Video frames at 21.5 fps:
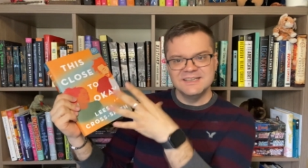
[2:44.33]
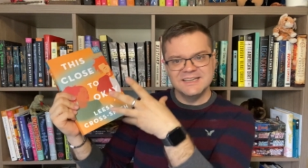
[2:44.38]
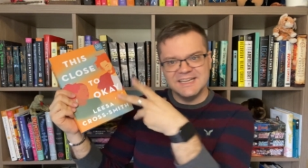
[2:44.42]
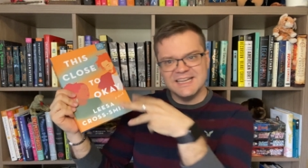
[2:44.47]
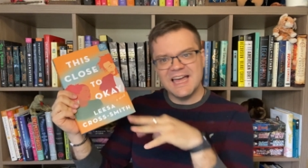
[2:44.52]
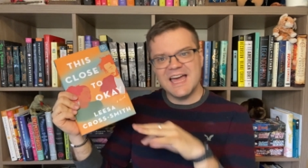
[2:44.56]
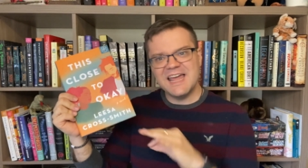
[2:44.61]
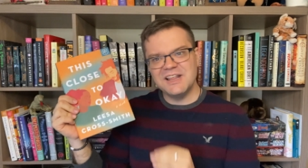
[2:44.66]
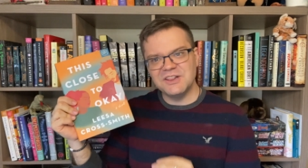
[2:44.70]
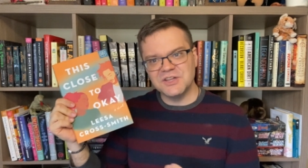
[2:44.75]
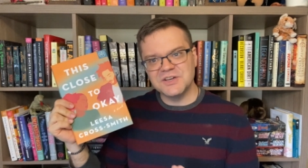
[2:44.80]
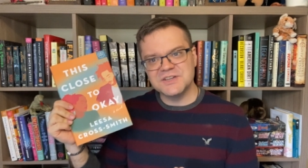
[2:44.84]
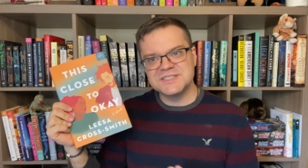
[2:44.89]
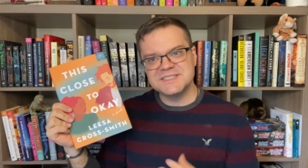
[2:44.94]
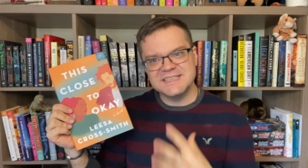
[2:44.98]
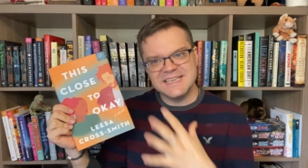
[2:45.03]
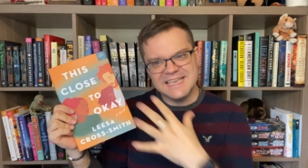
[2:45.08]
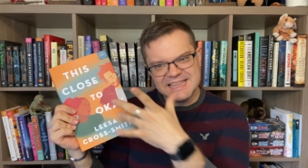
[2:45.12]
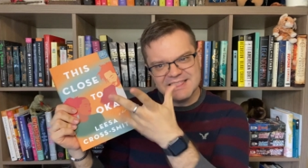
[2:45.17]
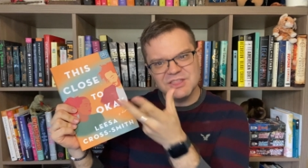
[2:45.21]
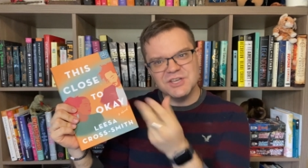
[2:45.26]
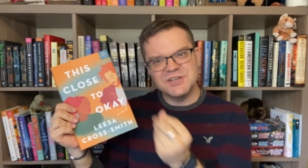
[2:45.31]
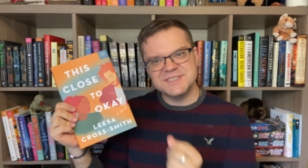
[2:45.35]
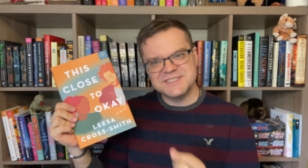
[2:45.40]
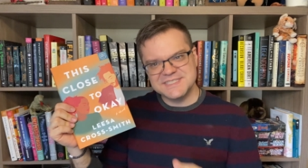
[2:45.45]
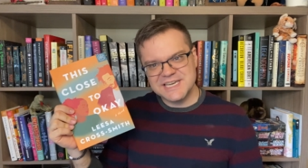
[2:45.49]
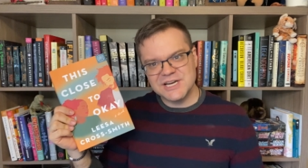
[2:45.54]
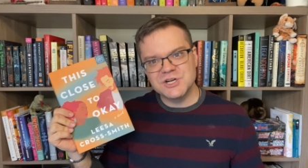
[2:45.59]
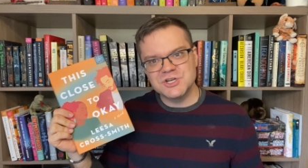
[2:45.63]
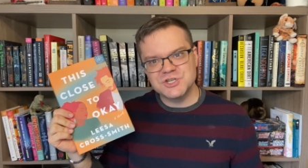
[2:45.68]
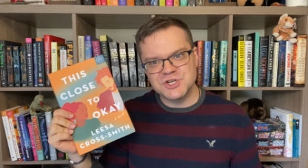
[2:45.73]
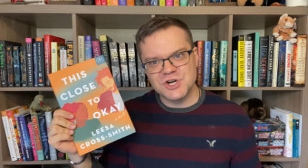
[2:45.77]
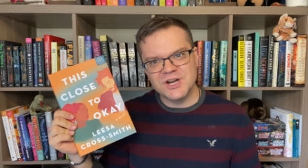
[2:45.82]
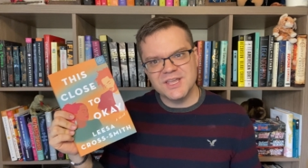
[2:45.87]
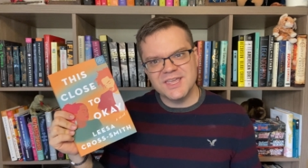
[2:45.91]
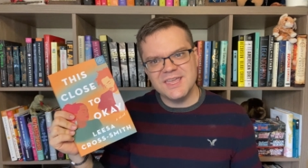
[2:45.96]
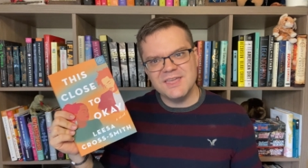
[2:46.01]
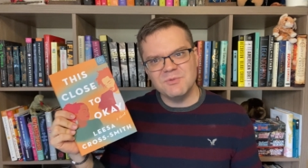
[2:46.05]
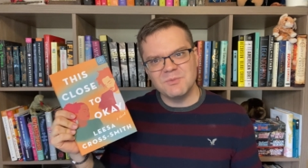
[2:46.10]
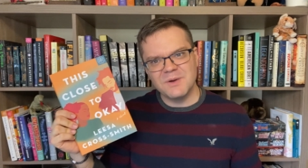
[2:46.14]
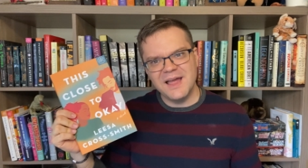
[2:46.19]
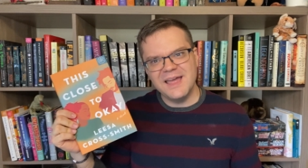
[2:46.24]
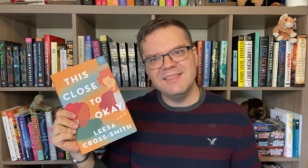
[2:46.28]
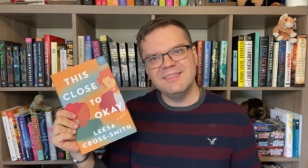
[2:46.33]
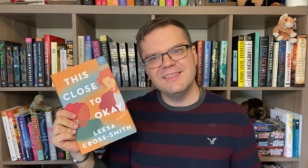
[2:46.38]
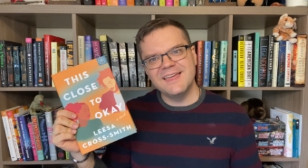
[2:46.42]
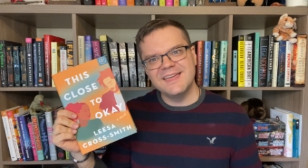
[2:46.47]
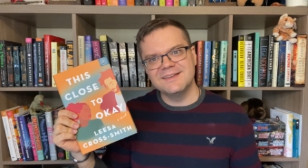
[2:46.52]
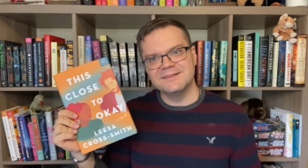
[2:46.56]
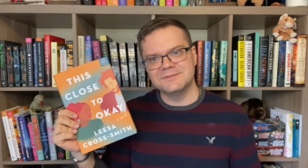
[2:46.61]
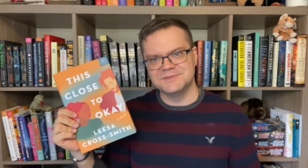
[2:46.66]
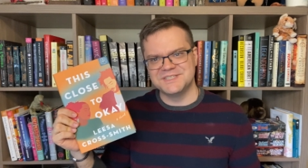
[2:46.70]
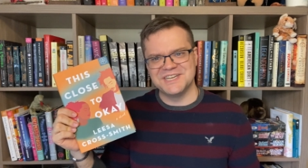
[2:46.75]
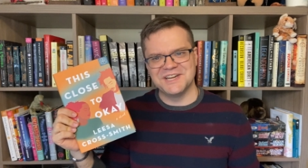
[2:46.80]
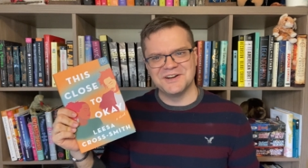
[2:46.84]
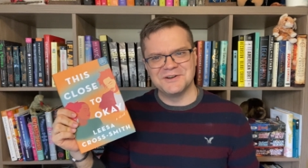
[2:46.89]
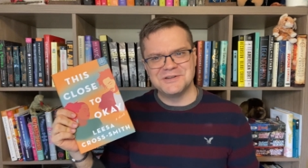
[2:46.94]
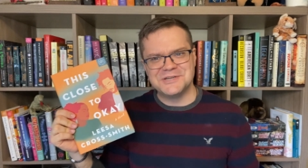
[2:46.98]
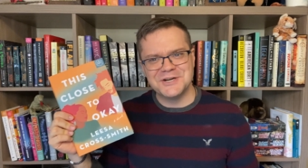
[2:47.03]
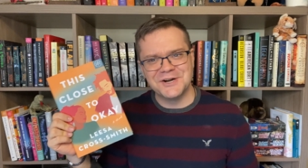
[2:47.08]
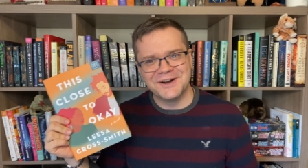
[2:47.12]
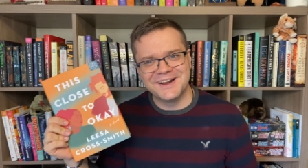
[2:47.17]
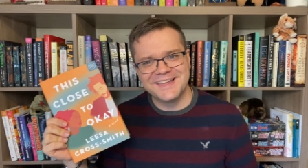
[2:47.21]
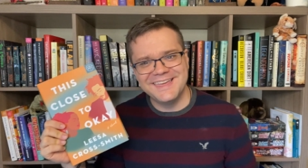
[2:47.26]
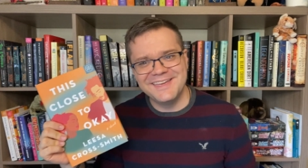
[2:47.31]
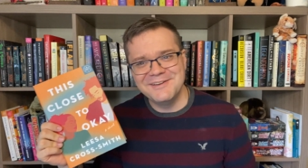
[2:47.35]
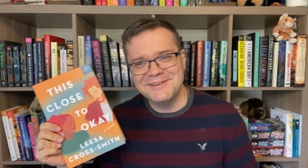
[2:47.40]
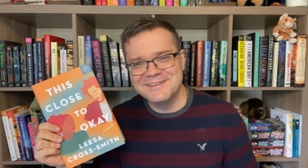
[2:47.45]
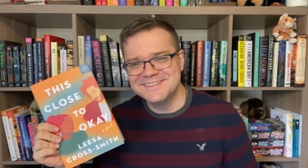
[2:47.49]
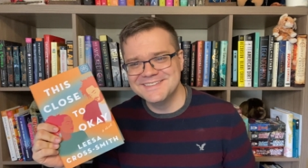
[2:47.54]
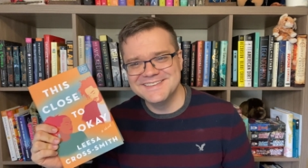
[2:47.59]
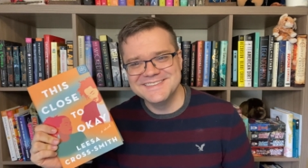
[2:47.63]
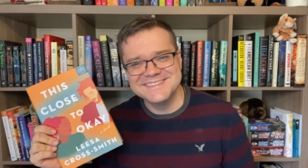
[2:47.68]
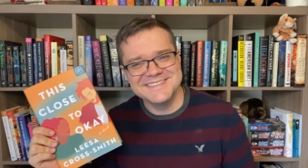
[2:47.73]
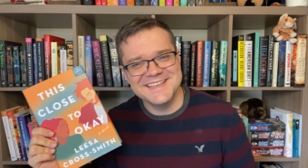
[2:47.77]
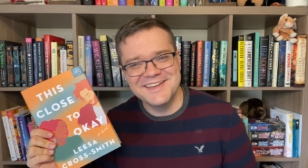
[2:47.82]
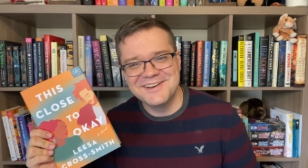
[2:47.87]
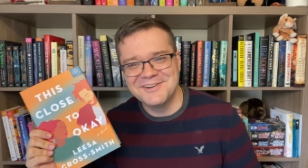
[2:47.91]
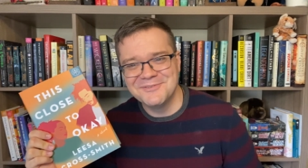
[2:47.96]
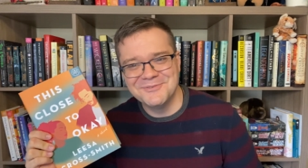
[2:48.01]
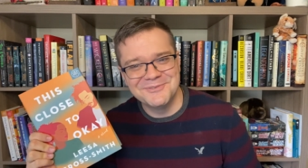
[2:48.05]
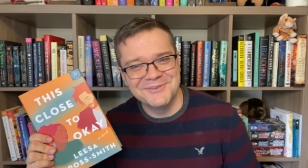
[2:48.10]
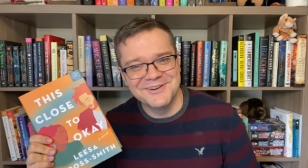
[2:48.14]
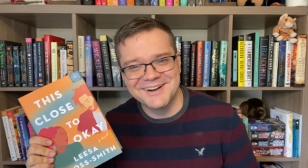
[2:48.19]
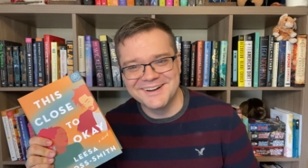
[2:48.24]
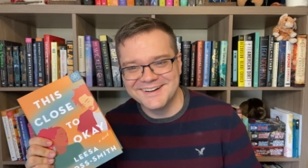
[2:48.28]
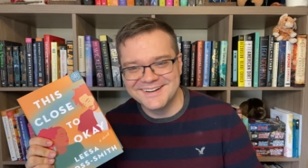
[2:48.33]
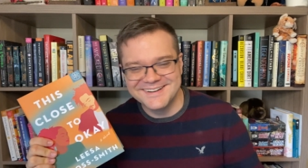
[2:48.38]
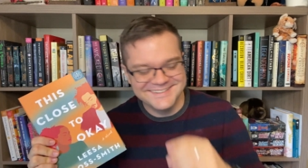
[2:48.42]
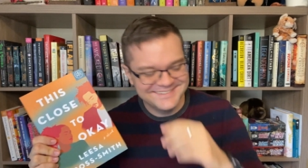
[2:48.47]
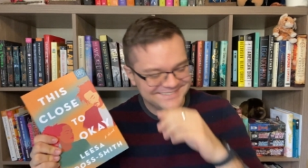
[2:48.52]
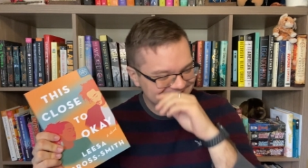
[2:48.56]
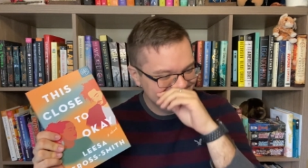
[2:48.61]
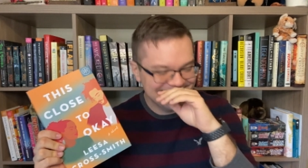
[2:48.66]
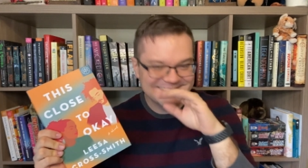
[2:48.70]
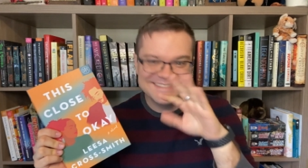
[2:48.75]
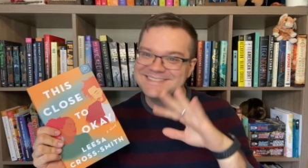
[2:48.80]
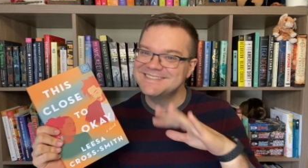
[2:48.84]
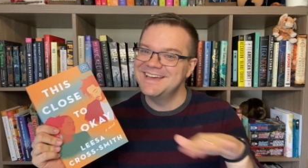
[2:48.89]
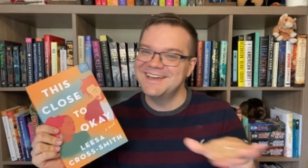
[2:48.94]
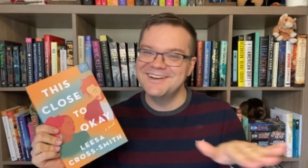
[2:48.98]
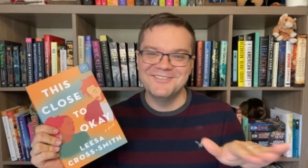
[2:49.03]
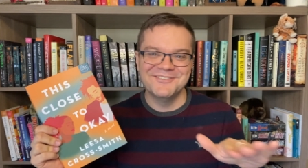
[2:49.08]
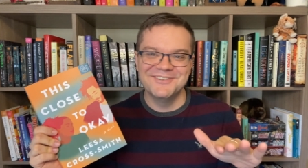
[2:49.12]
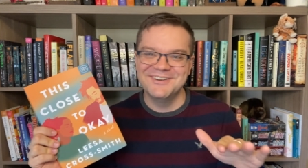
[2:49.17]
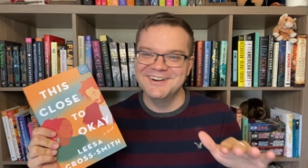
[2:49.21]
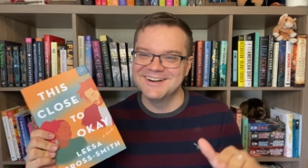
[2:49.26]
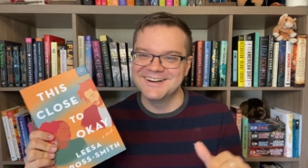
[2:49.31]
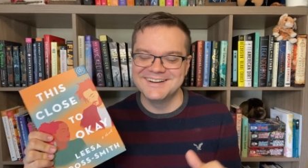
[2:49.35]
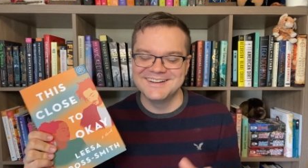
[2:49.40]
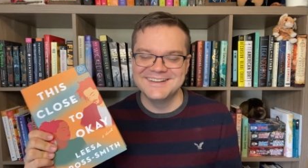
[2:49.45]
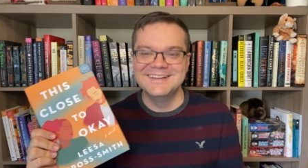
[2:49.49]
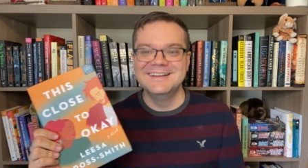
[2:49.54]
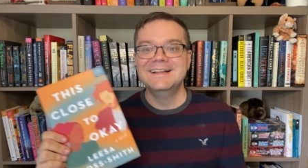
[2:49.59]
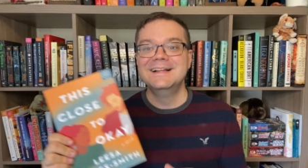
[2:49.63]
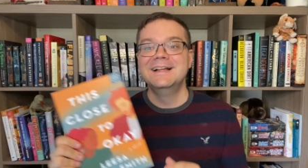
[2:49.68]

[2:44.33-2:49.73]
it looks tear-jerky, right? Like tear-jerky, it's not a word. It's not a word.